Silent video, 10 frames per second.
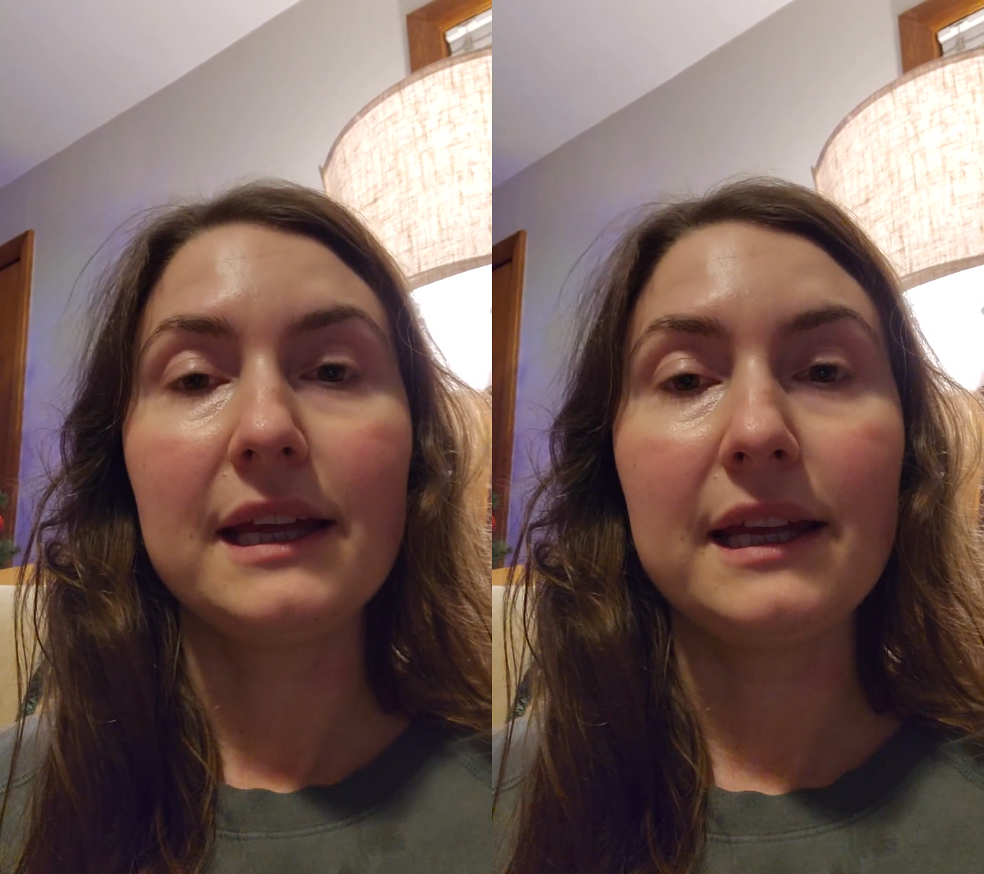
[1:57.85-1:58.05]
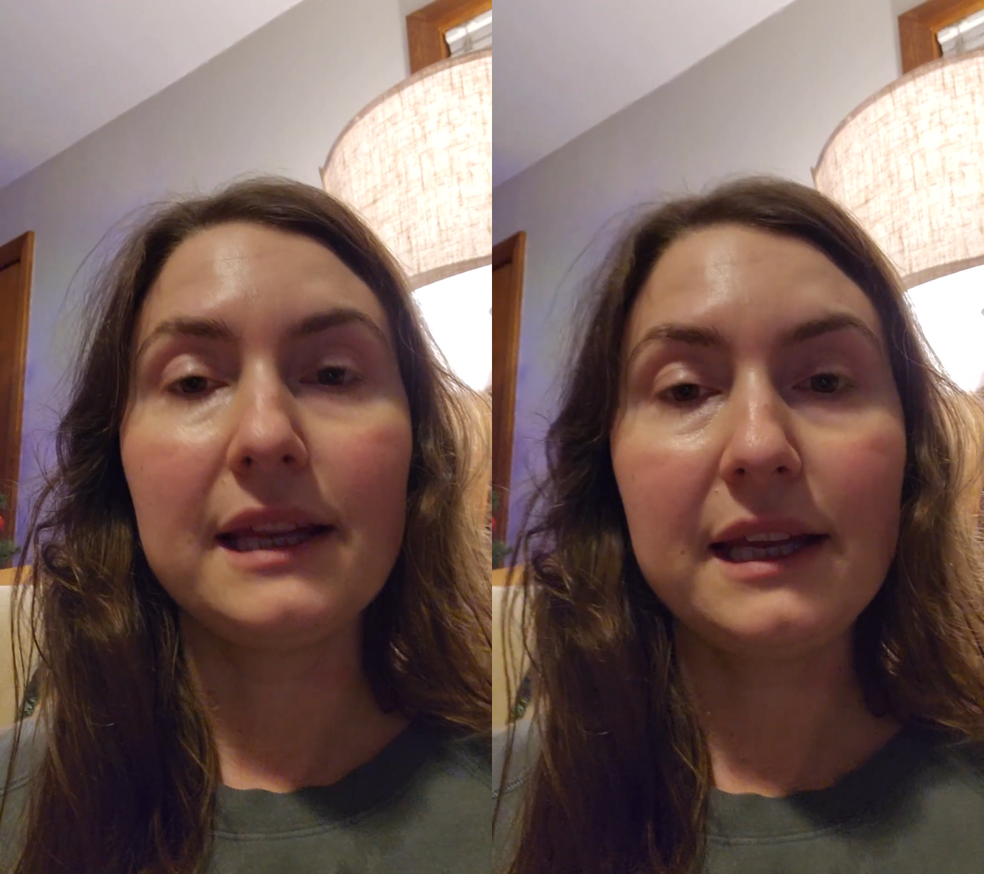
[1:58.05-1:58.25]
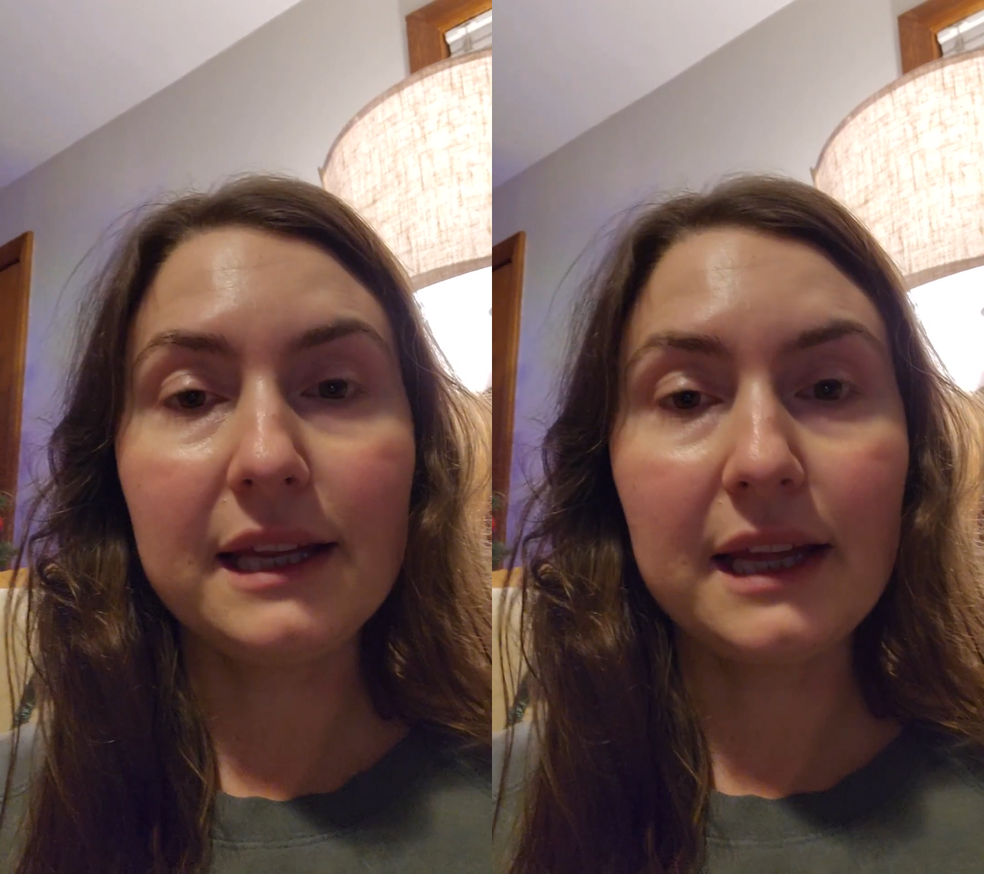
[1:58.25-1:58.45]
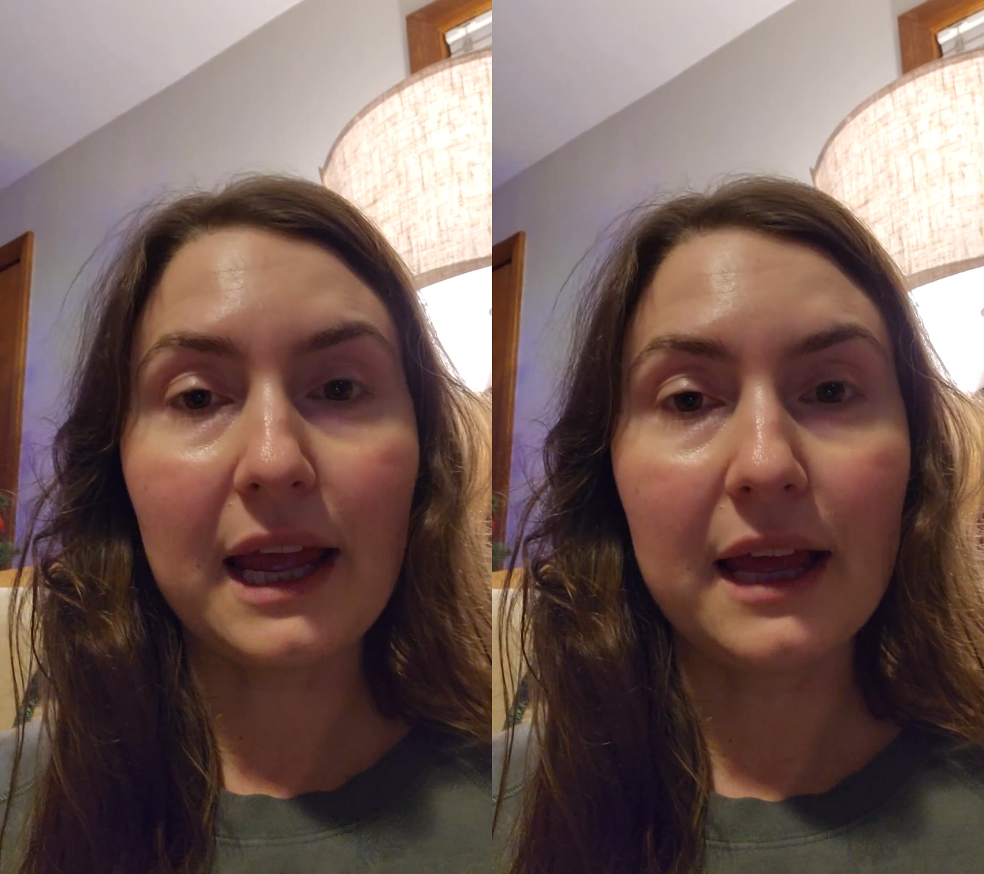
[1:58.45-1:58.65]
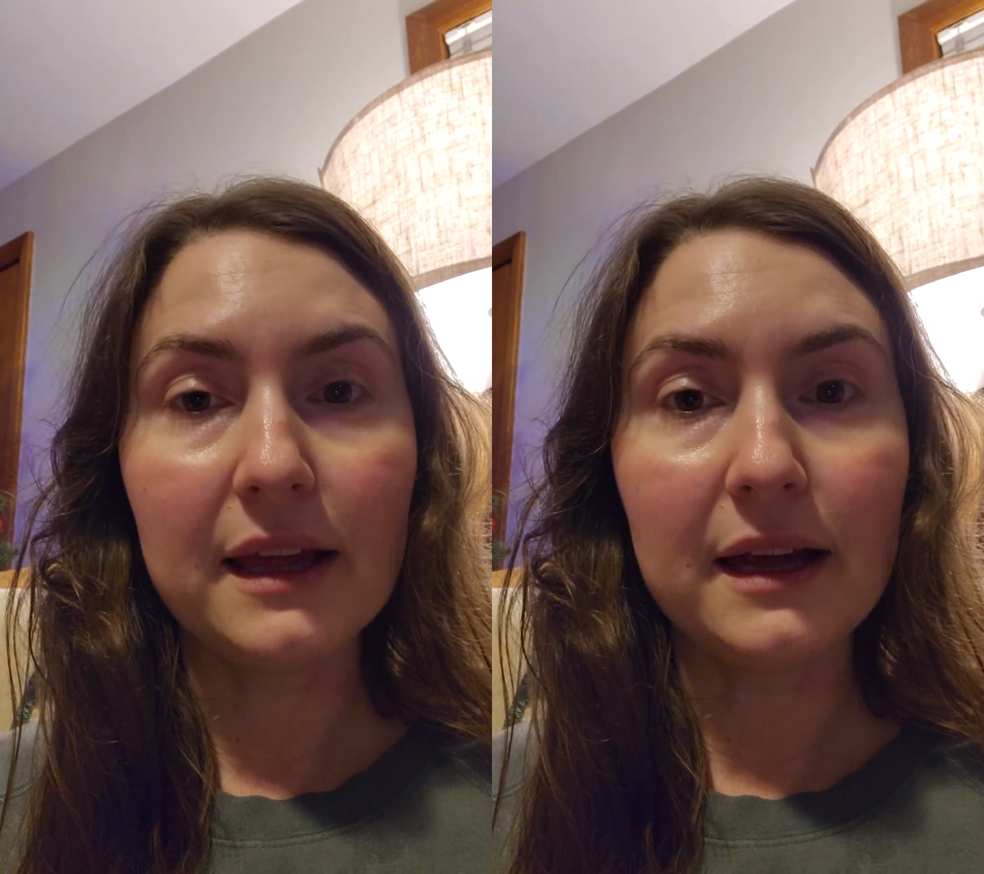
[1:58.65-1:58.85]
eating
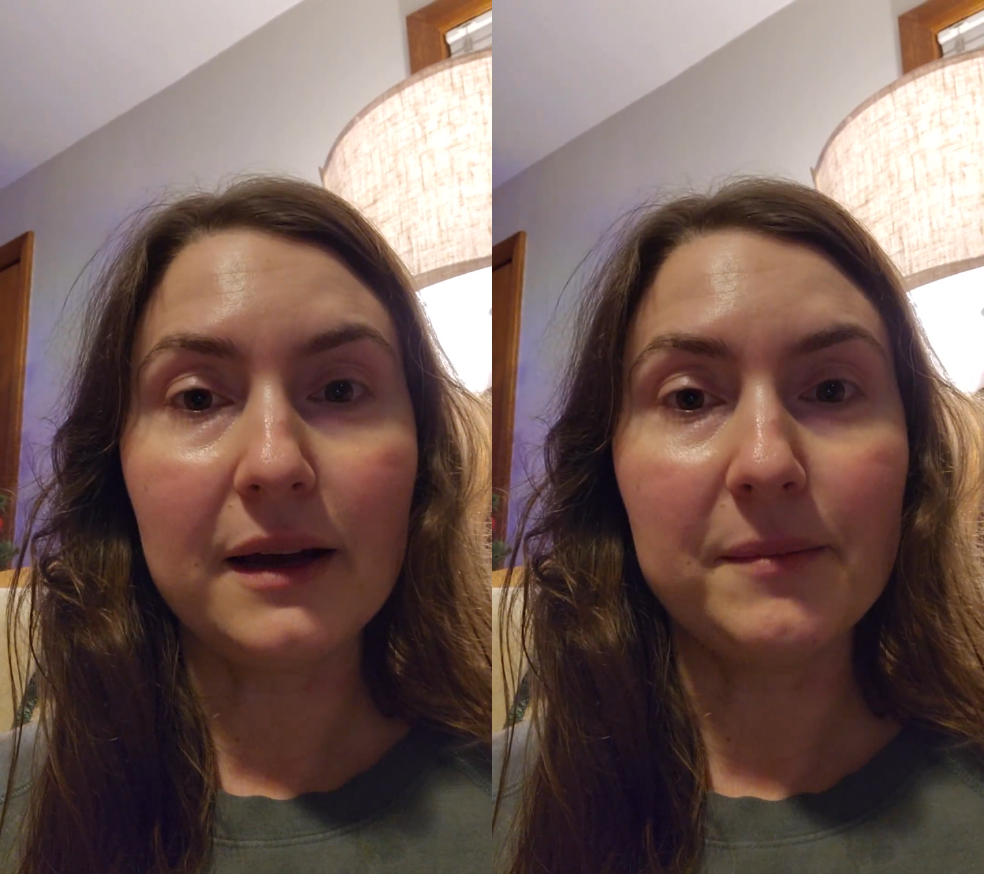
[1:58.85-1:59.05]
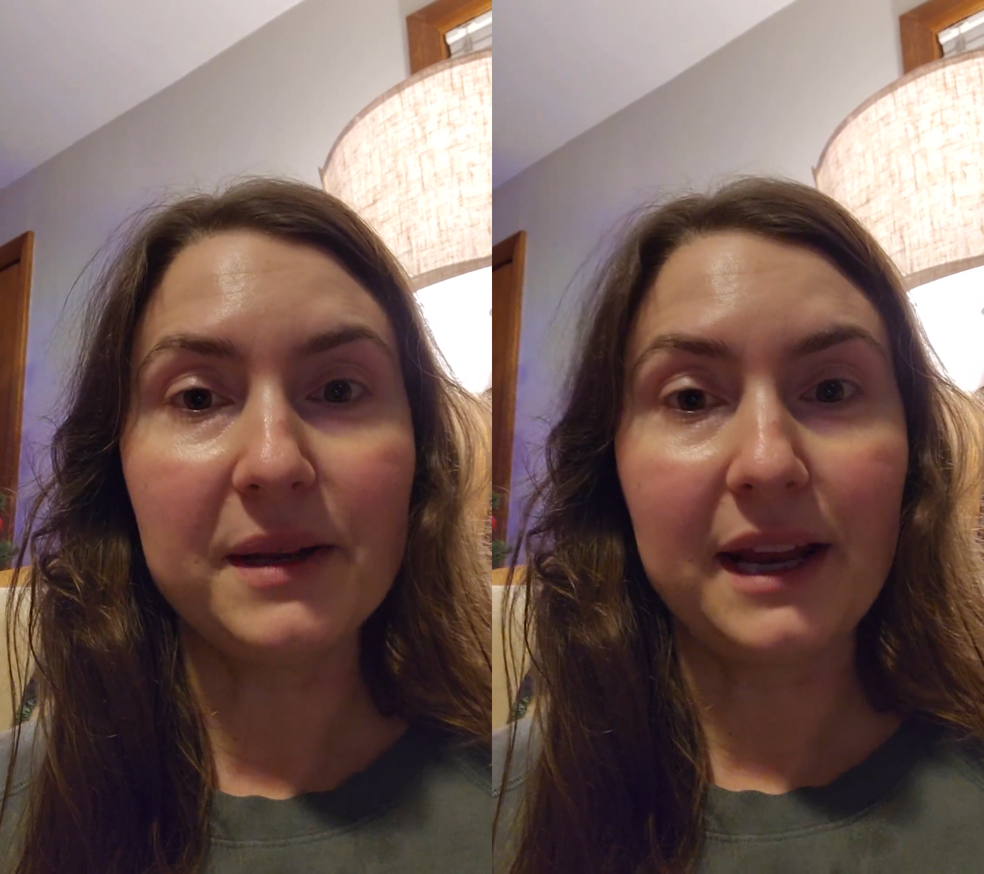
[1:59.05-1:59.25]
an